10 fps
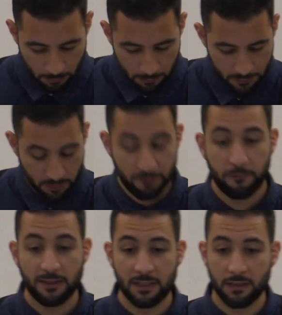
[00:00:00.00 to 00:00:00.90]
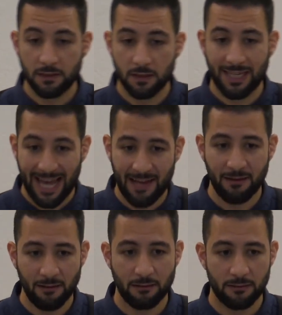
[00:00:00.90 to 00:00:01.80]
So differences
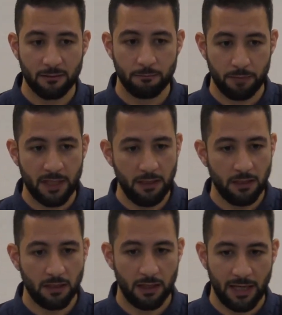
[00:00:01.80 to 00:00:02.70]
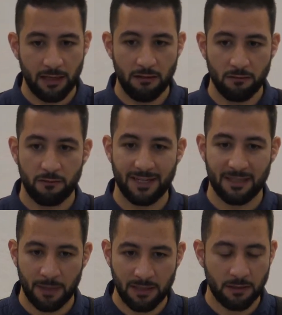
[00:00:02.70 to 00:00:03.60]
can be in
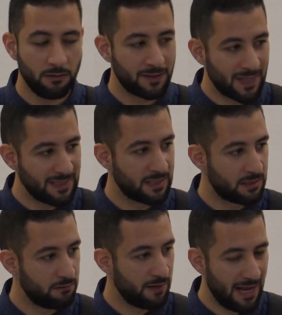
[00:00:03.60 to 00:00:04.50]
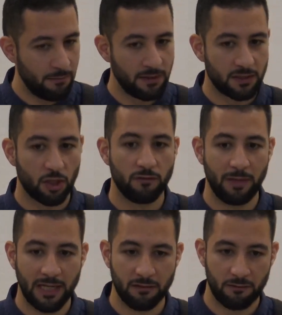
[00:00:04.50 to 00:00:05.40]
fundamental sensitive elements of
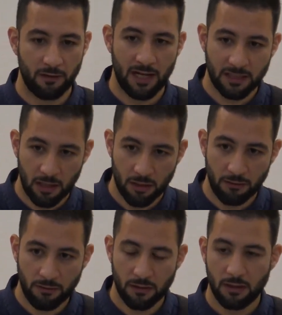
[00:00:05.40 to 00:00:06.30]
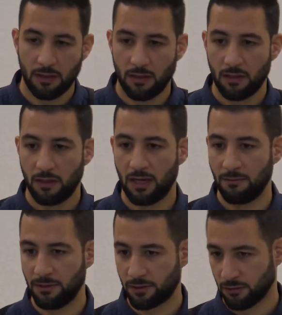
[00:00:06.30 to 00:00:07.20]
belief, let alone
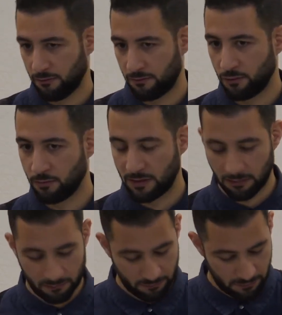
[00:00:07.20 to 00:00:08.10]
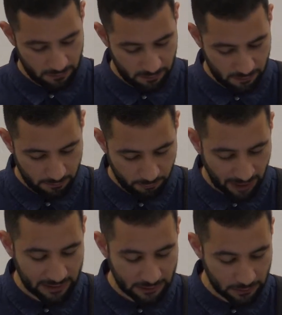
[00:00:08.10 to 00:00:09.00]
elements of normative
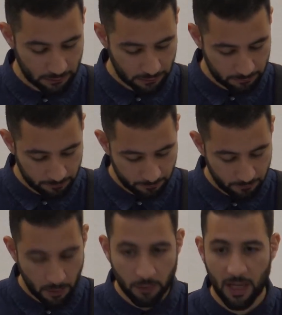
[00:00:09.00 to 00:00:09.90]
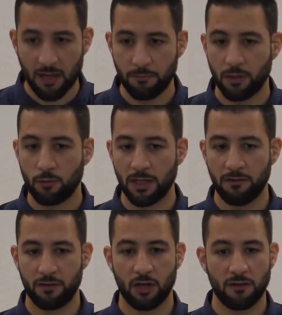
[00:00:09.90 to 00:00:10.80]
practices. Okay, but what
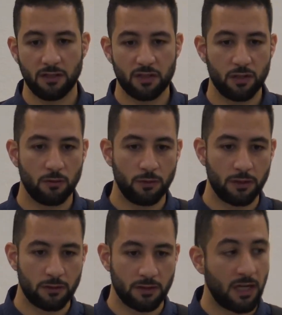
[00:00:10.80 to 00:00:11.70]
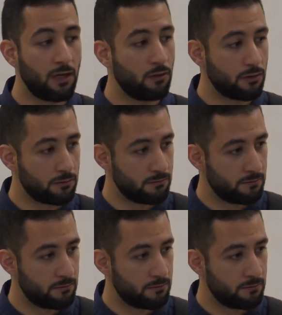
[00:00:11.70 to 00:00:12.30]
if the other does not wish to dialogue?